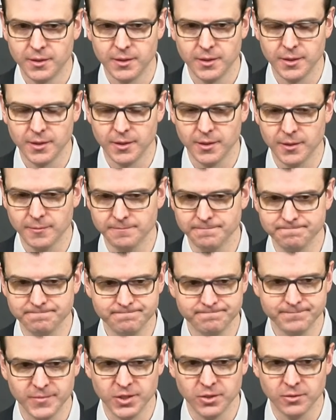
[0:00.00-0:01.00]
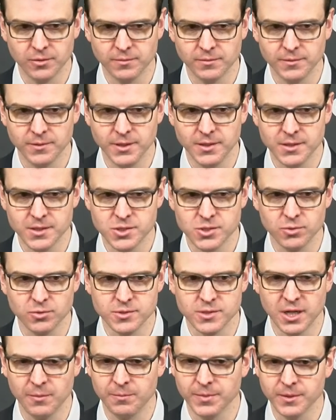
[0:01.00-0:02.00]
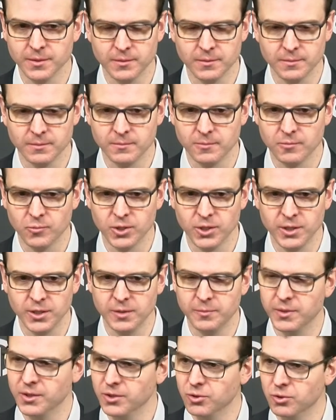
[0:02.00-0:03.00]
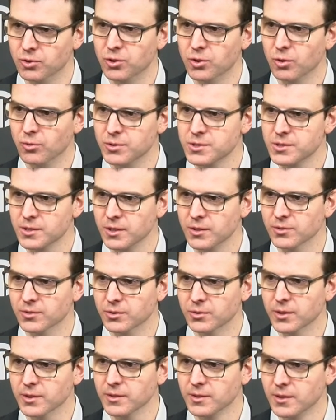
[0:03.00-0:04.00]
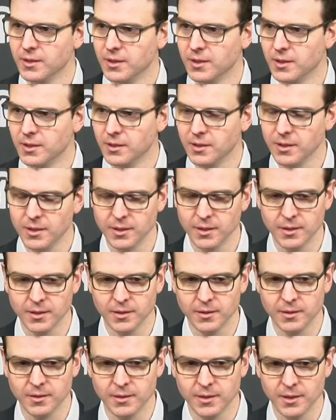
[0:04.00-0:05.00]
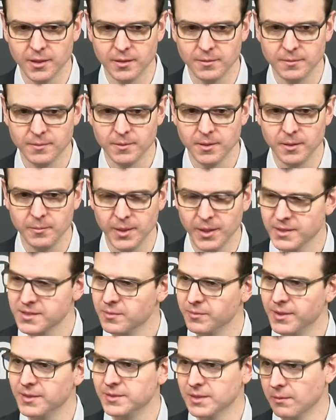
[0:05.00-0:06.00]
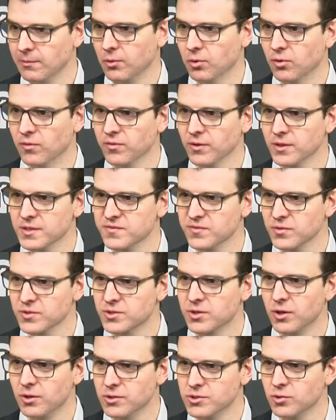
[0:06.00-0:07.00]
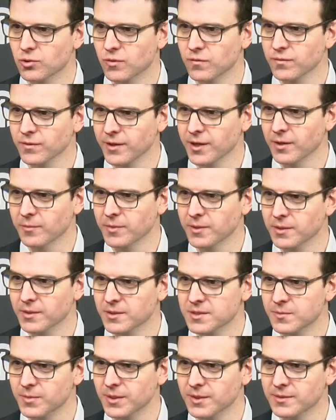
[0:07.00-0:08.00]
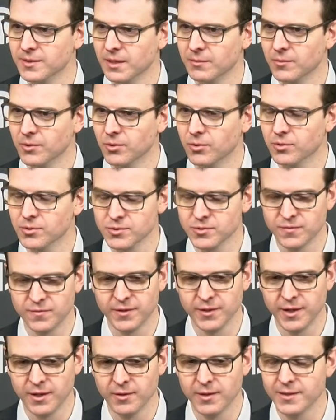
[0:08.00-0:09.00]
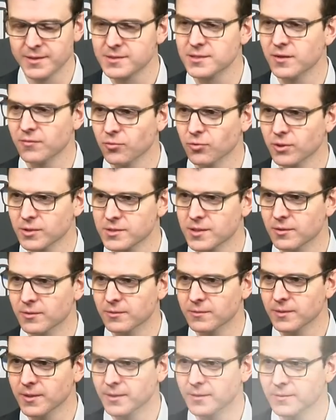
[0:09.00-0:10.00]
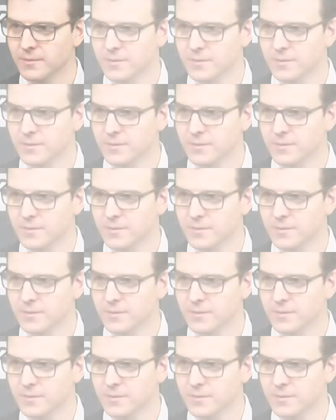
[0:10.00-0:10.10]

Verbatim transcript: Um, you know, he just shows up and what do you need me to do, coach, and I'll do it. And uh, I mean, that's a big time goal for us. First college goal for him, and it's a big time goal. So funny how that stuff works out, right?